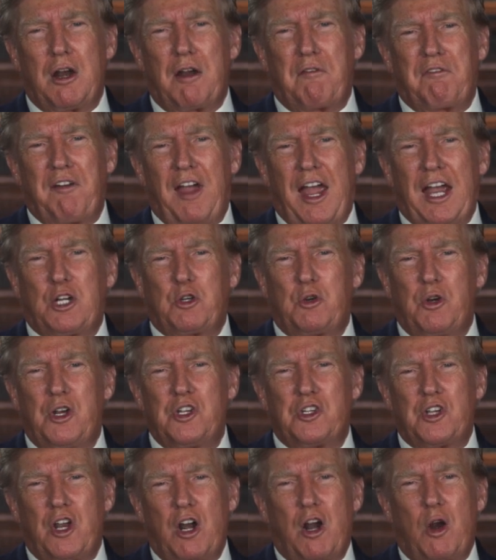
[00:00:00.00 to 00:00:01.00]
our
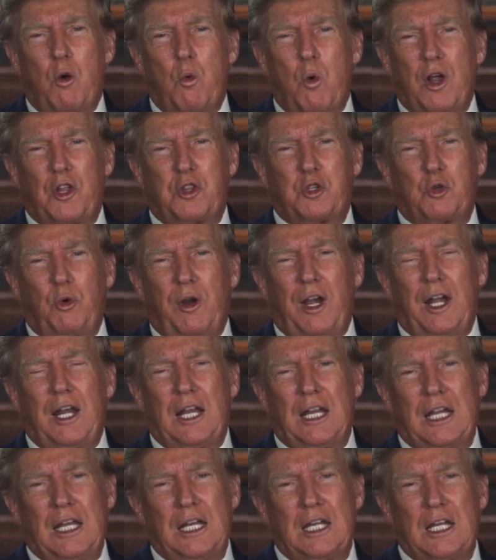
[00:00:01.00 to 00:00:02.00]
factories, and our
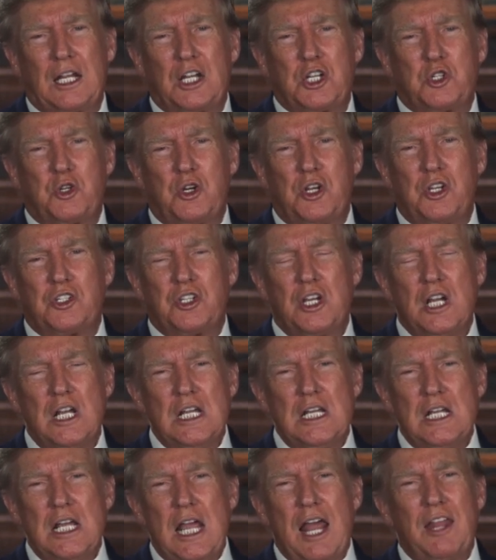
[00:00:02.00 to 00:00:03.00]
wealth-creating industries.
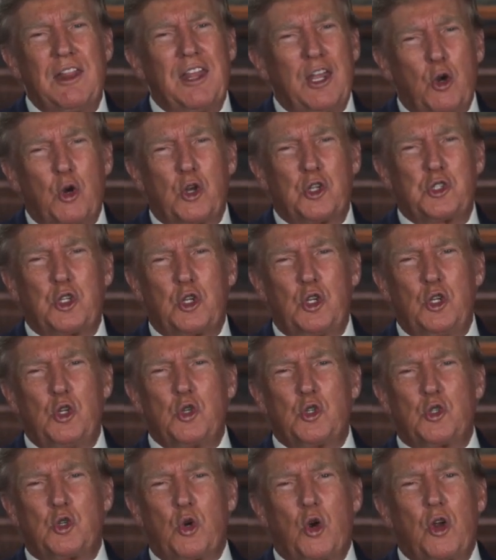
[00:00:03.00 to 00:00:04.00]
And they also
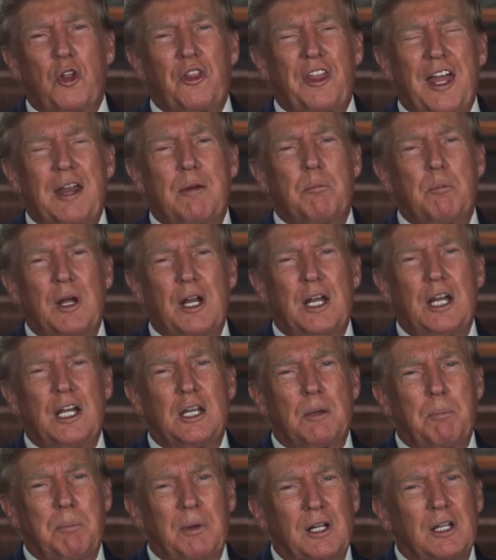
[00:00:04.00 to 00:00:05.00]
use all that money
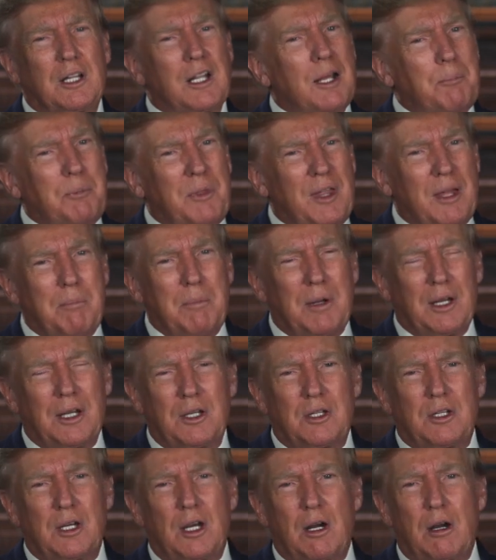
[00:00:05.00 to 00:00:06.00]
to build up their
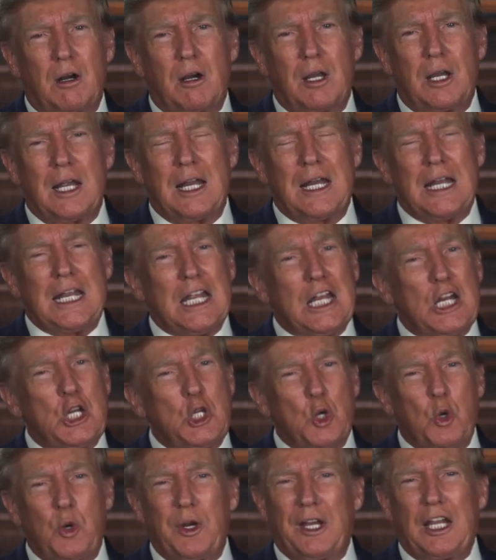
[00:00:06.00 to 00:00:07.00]
military, and they're
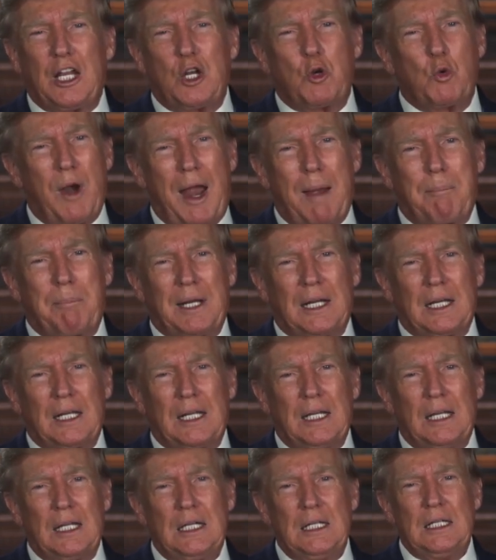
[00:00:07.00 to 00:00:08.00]
doing it
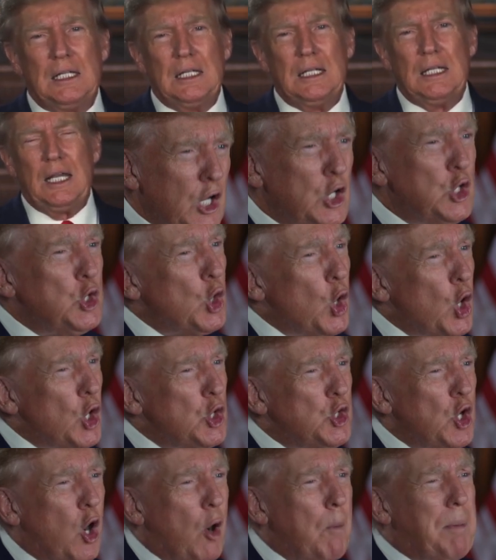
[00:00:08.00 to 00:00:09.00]
rapidly. In
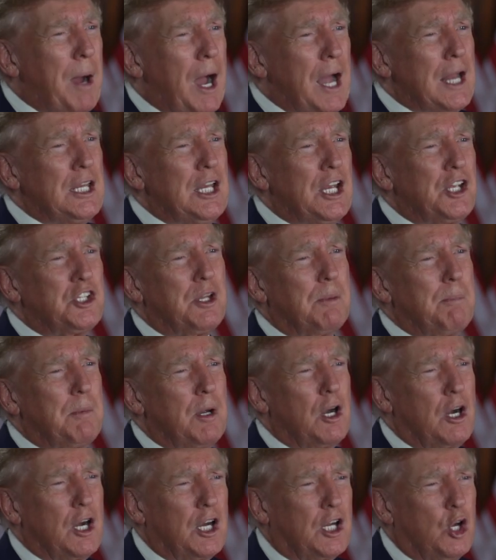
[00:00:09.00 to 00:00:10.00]
short, Joe Biden is
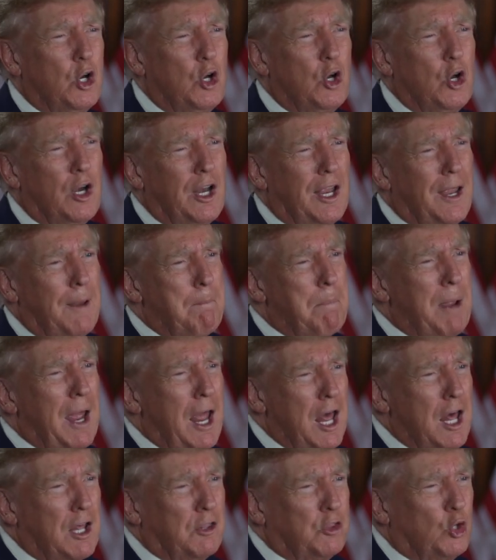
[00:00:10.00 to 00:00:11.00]
America on a
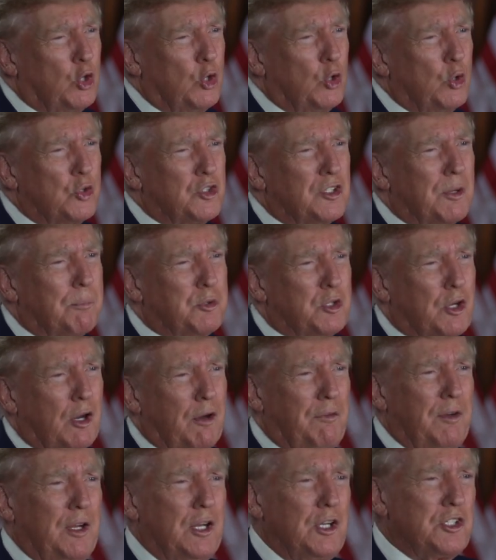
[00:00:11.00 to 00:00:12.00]
path to
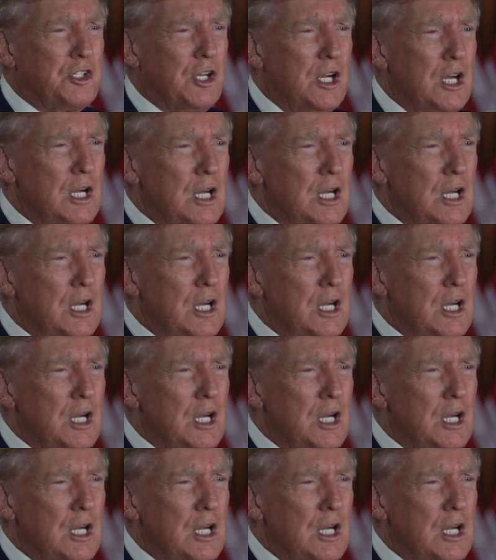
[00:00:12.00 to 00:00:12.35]
subservience